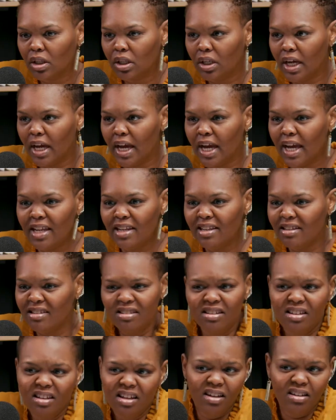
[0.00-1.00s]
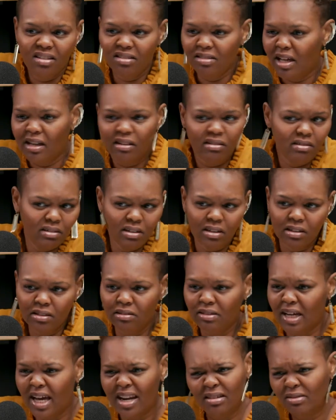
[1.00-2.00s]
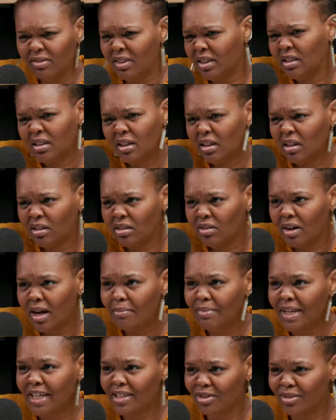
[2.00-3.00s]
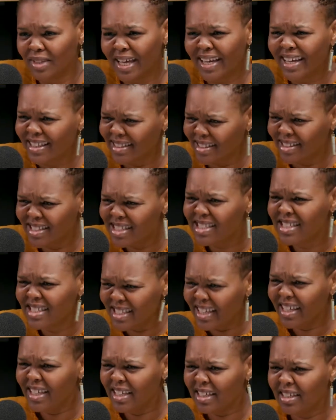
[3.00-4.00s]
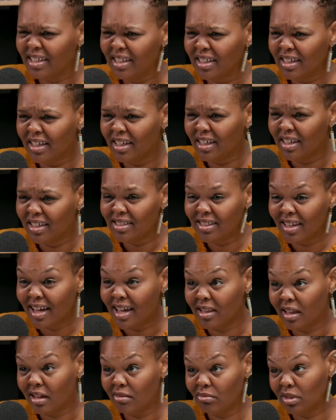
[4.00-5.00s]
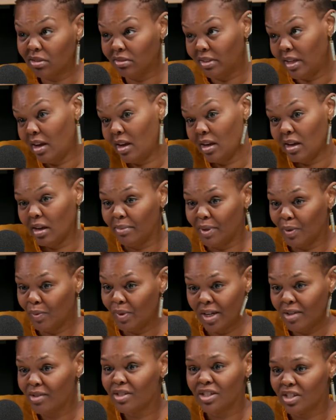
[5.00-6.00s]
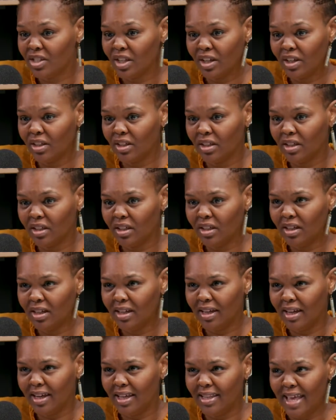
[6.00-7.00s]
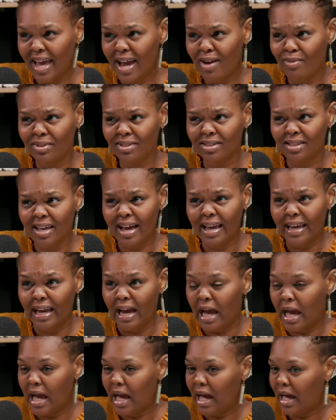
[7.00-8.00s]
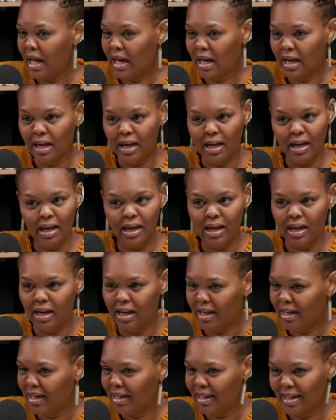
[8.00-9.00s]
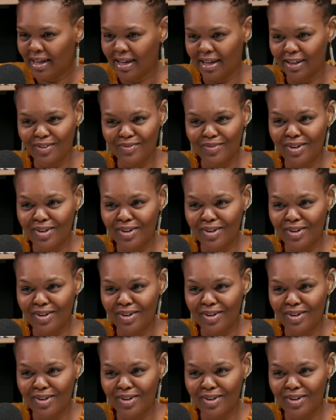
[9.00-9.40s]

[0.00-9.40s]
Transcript: And I don't know. I don't really know. I'm like, so like, this is it? Yeah. And it's kind of like, well, yeah. I mean, what else is there? Yeah. And that was like, I don't